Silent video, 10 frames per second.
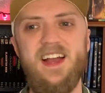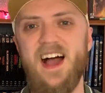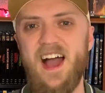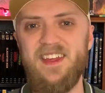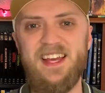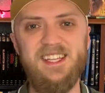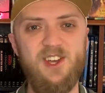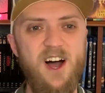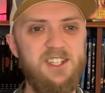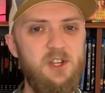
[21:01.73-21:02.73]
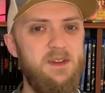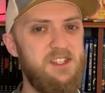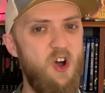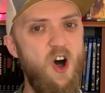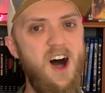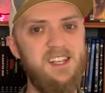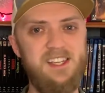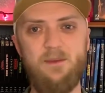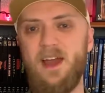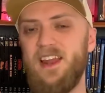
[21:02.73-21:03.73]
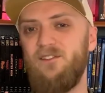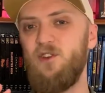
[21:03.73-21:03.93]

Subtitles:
I think his costume is awesome, and if you